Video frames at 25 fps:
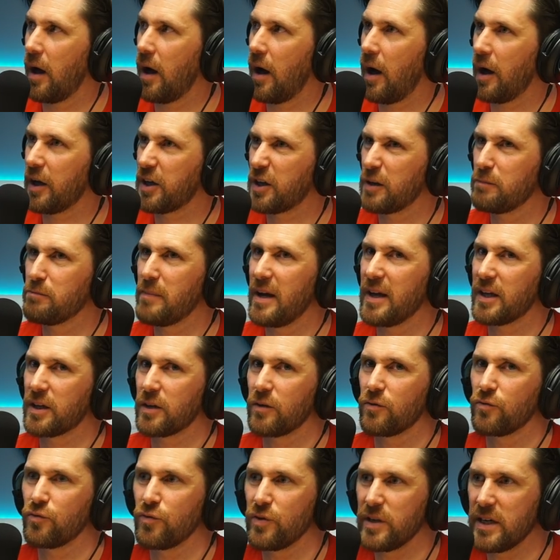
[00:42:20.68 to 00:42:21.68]
I can make
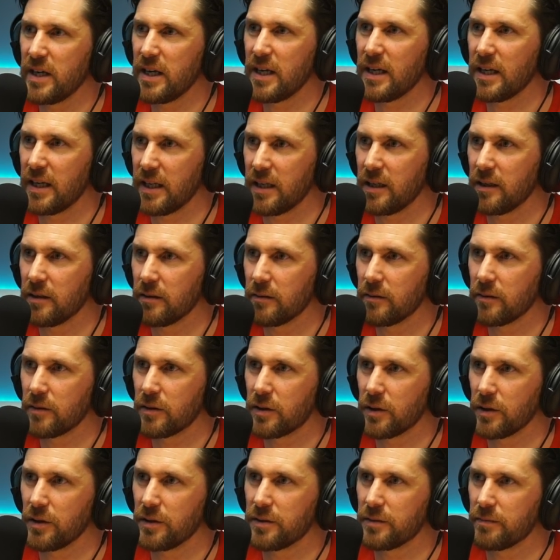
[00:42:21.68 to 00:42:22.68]
a really
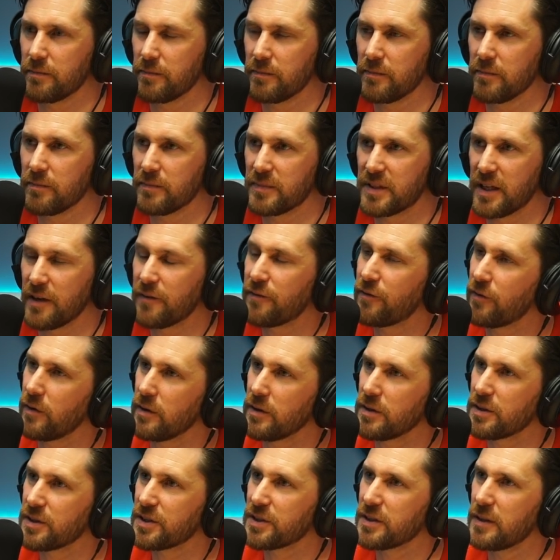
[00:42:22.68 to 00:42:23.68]
good mm
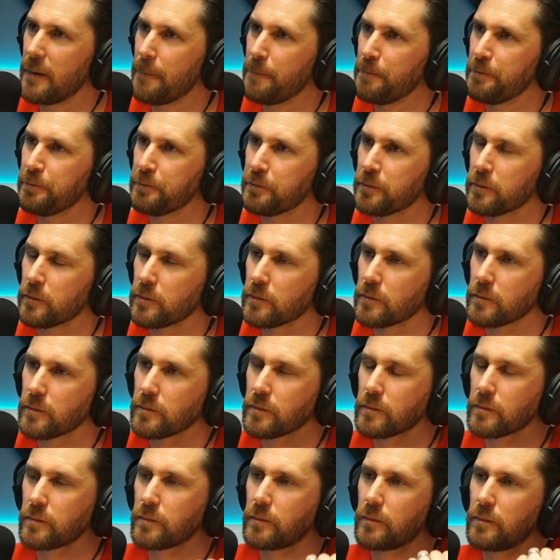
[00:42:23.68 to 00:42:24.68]
difference. I know
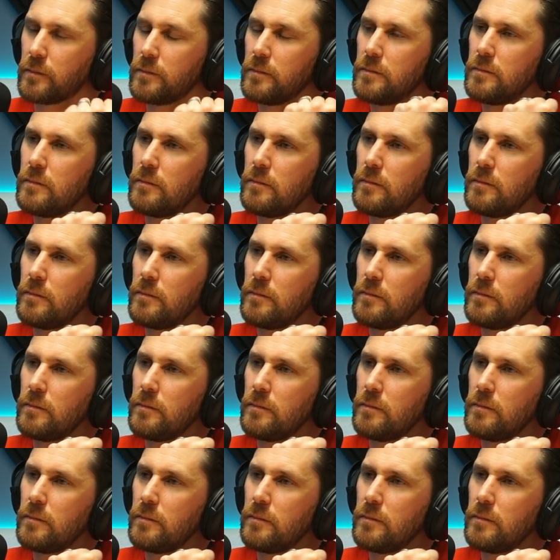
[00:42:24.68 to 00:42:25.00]
somebody, mate,